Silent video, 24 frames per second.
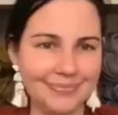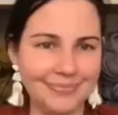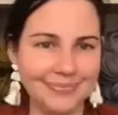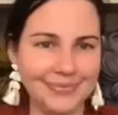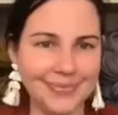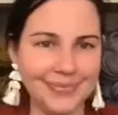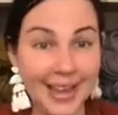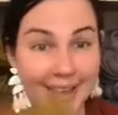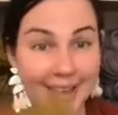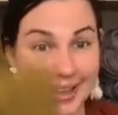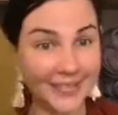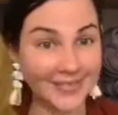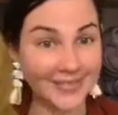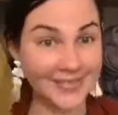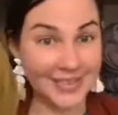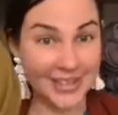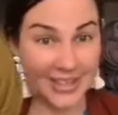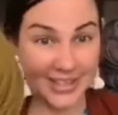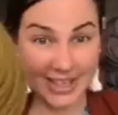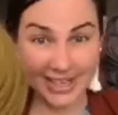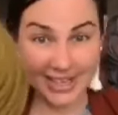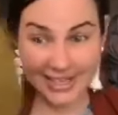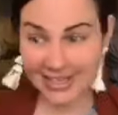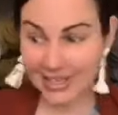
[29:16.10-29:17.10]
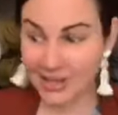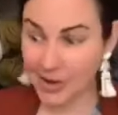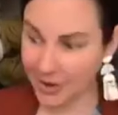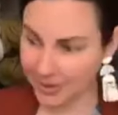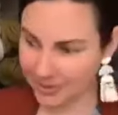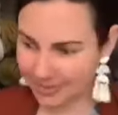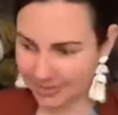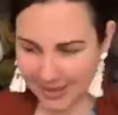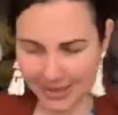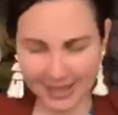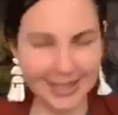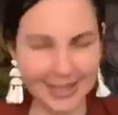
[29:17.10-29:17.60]
Yeah, so that's
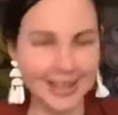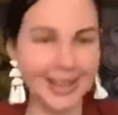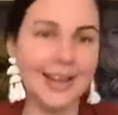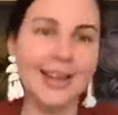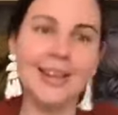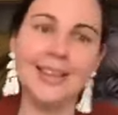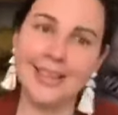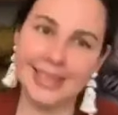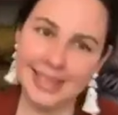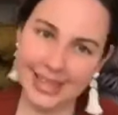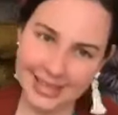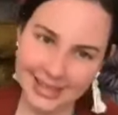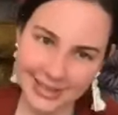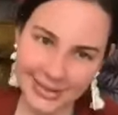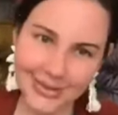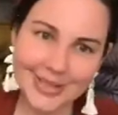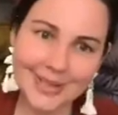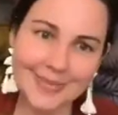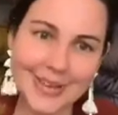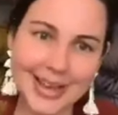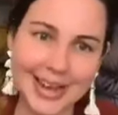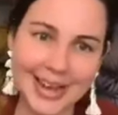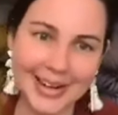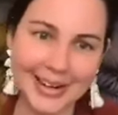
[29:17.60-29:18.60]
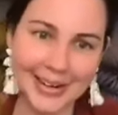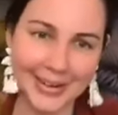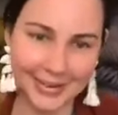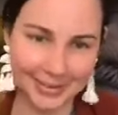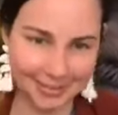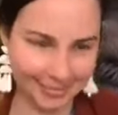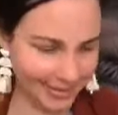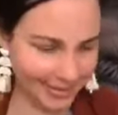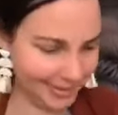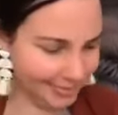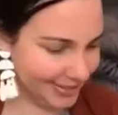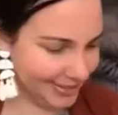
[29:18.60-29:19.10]
all about
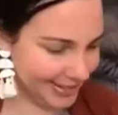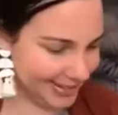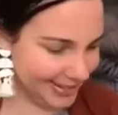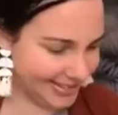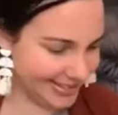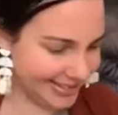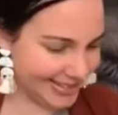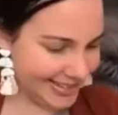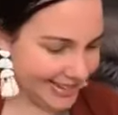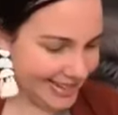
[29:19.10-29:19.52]
Homelea Bliss.